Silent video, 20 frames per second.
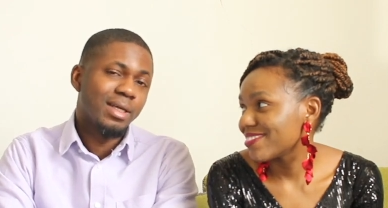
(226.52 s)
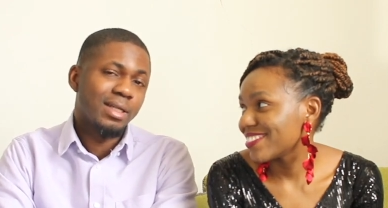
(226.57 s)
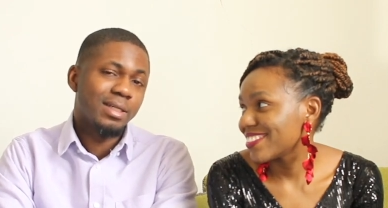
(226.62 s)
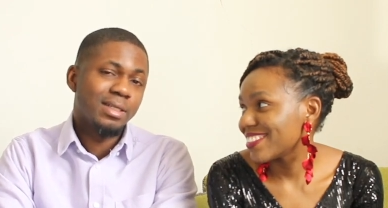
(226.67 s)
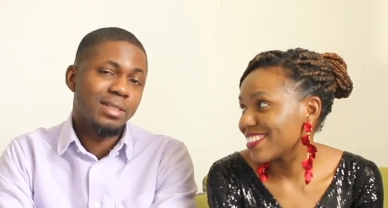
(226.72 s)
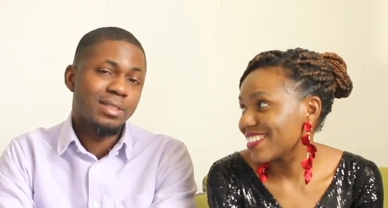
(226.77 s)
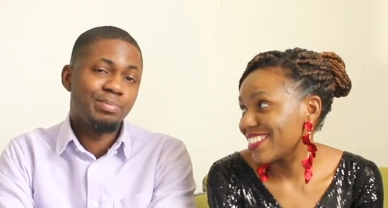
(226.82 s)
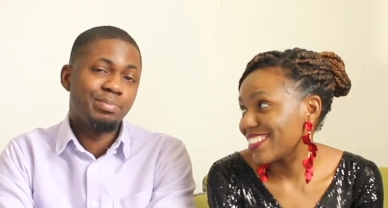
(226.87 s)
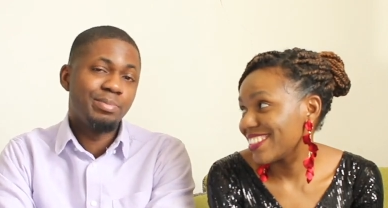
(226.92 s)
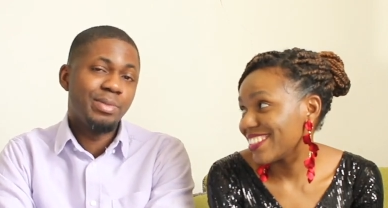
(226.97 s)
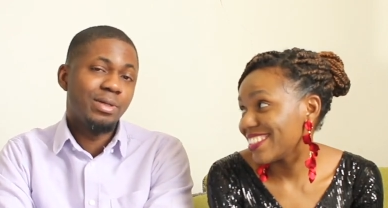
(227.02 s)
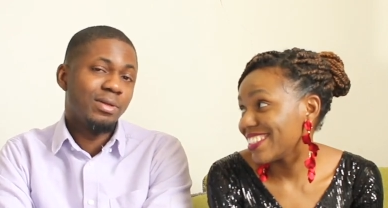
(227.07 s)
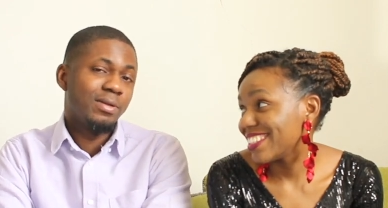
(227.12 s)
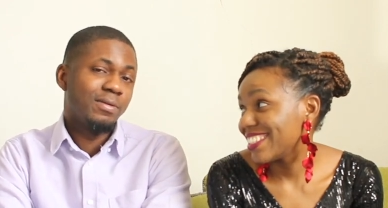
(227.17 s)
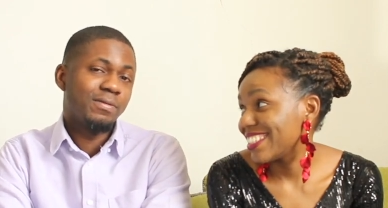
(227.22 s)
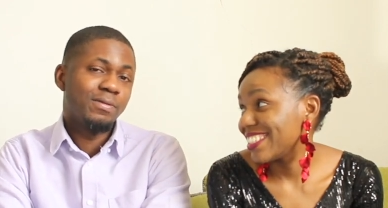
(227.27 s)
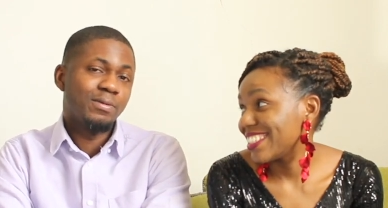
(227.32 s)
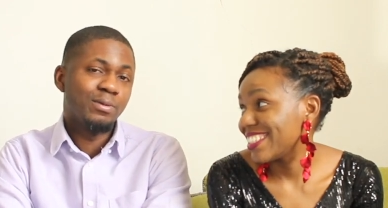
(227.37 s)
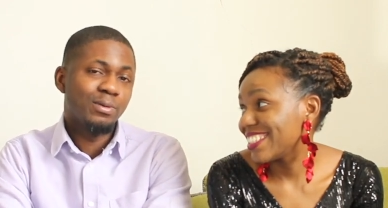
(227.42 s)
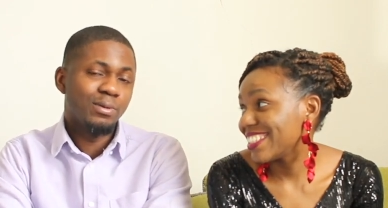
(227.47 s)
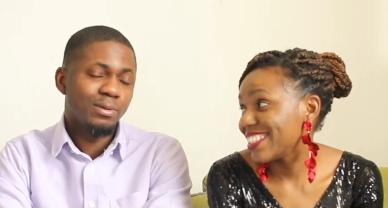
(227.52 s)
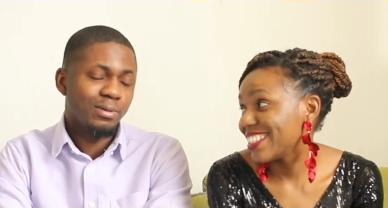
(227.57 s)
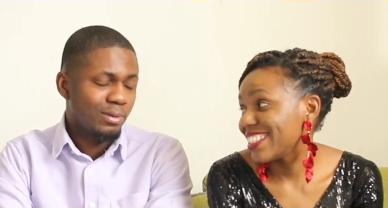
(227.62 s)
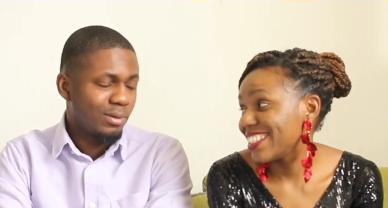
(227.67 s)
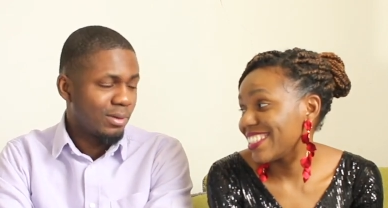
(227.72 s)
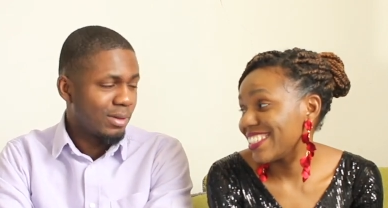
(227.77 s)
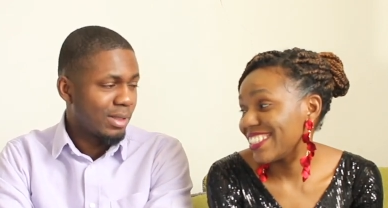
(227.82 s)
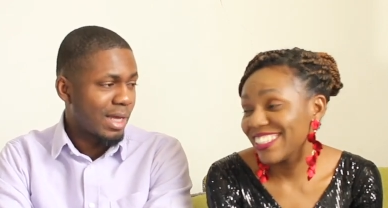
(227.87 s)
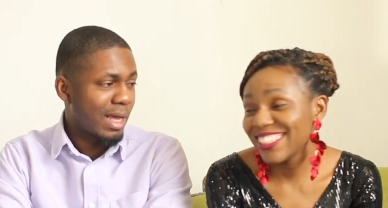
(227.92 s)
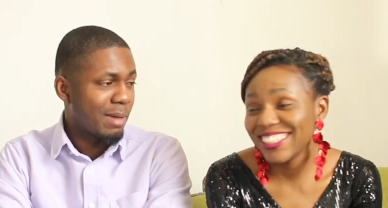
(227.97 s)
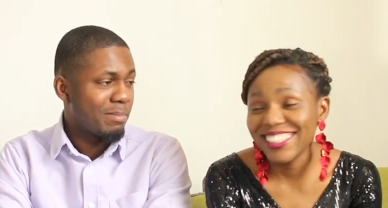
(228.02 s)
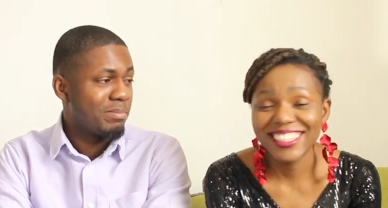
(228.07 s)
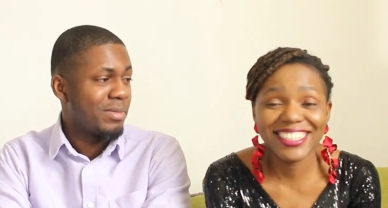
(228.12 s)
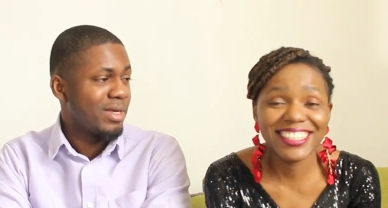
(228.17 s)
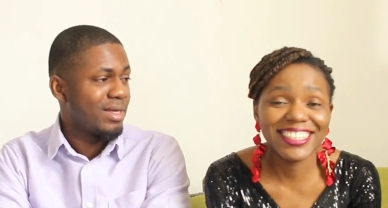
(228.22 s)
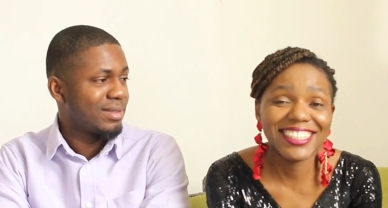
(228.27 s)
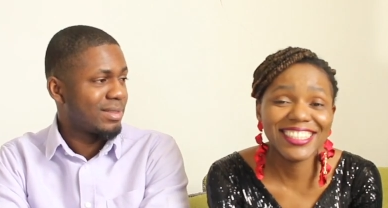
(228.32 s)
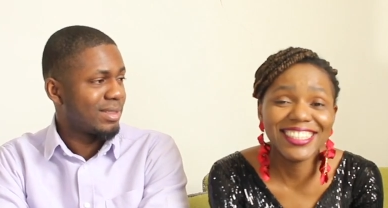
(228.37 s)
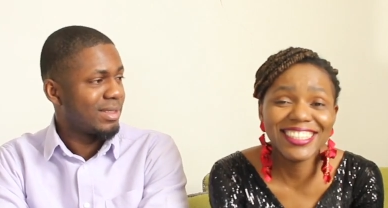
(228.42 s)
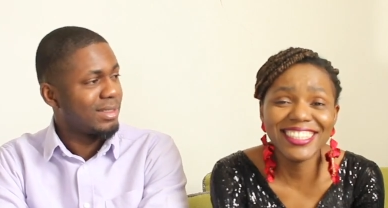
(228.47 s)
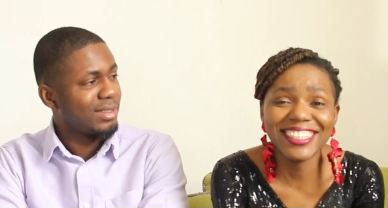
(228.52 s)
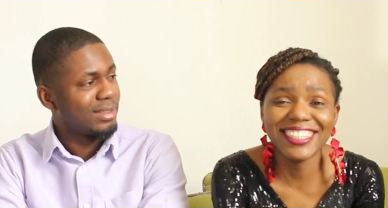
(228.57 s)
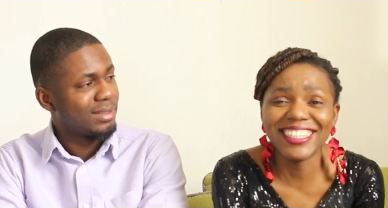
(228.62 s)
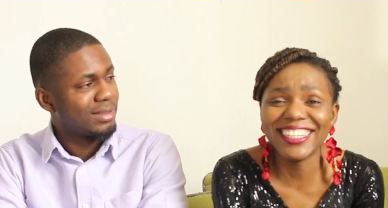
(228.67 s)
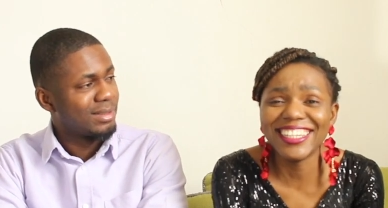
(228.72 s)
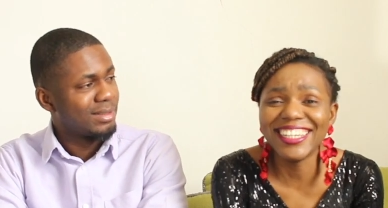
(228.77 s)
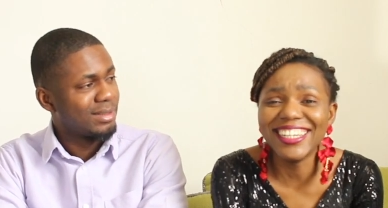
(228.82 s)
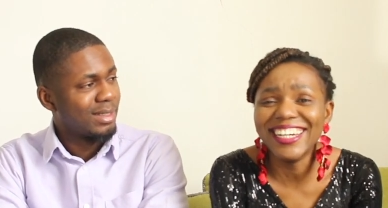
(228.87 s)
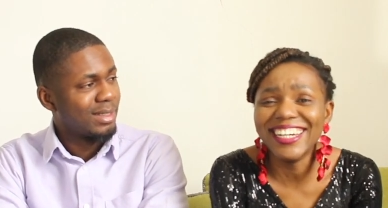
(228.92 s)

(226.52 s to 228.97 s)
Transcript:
Speaker 1: uh, this beautiful, amazing